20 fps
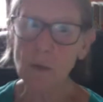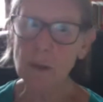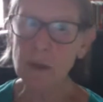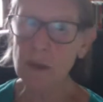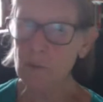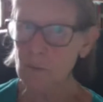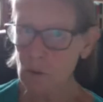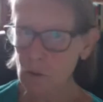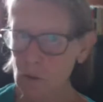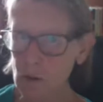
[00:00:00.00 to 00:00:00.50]

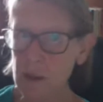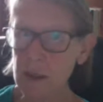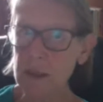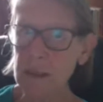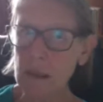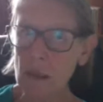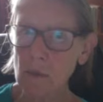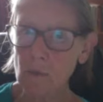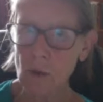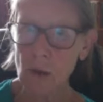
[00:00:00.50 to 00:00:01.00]
Which, of course,
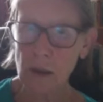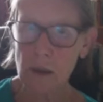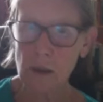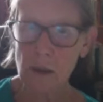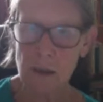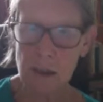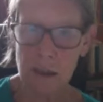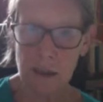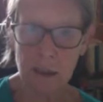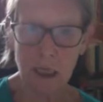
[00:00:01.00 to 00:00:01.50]
is something
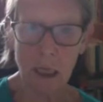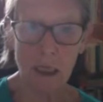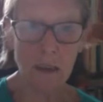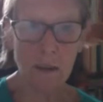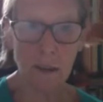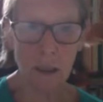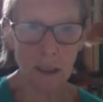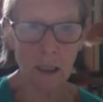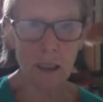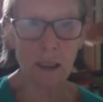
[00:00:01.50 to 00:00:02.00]
that is
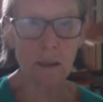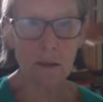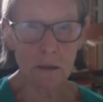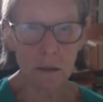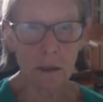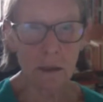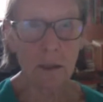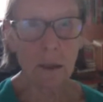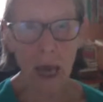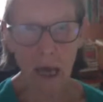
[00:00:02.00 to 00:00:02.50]
done in
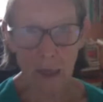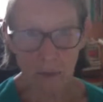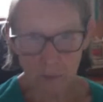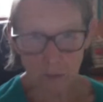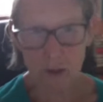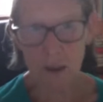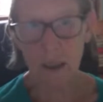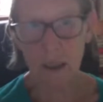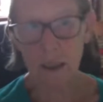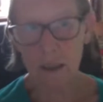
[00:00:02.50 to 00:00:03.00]

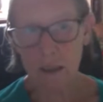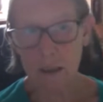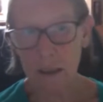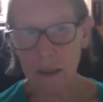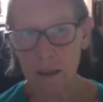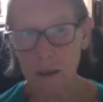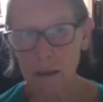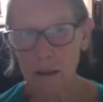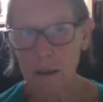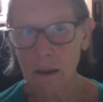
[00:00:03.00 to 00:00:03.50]

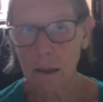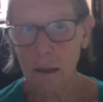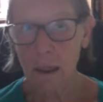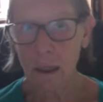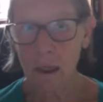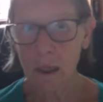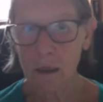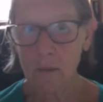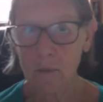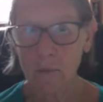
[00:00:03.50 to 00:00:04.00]
advertising
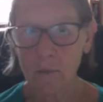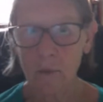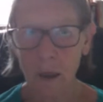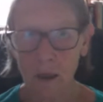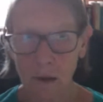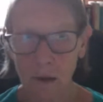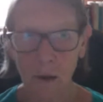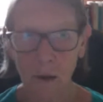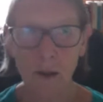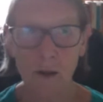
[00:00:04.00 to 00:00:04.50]
a
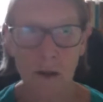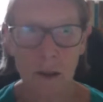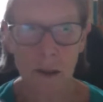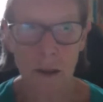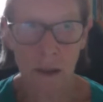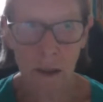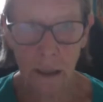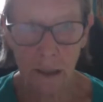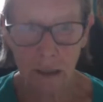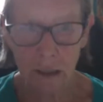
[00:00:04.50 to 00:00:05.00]
lot,
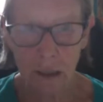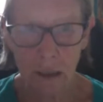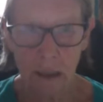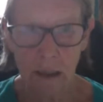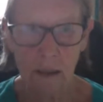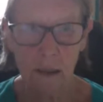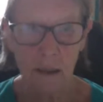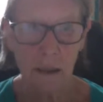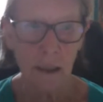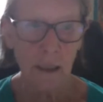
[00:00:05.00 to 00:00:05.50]

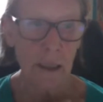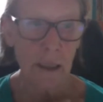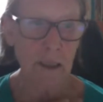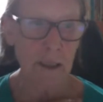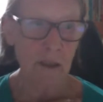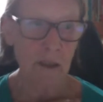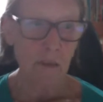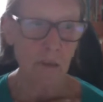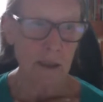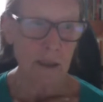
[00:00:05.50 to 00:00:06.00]
in
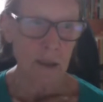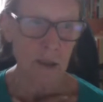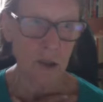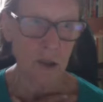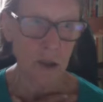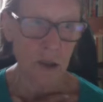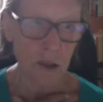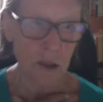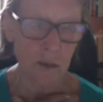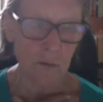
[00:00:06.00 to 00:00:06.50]
getting
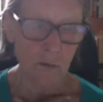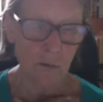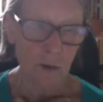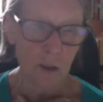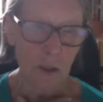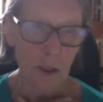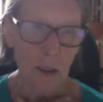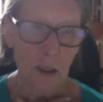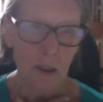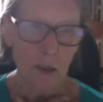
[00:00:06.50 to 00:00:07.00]
messages over
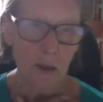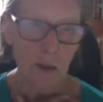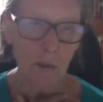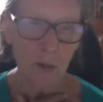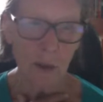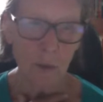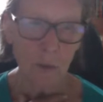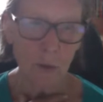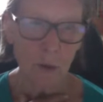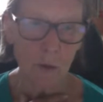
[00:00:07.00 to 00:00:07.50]
to
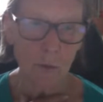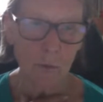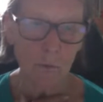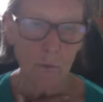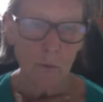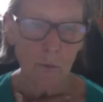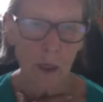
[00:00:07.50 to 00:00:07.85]
people.